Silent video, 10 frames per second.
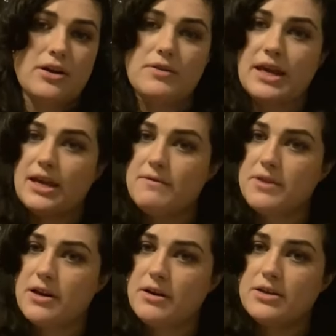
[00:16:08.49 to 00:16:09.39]
you know, they
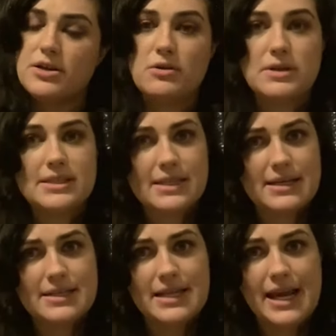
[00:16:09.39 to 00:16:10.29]
give their
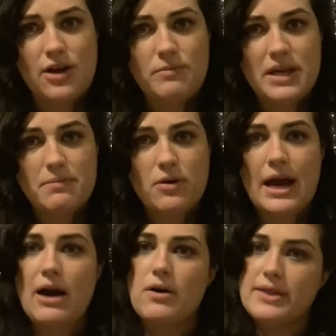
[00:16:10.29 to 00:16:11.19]
condolences and they help people
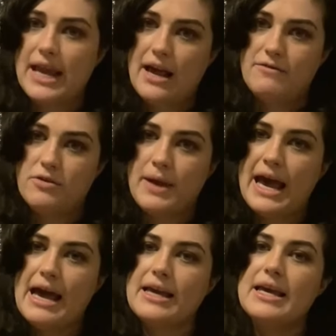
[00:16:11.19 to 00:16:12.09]
out and they have your
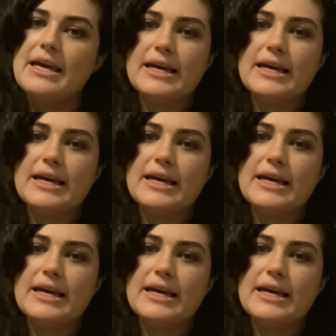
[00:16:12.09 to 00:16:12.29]
back.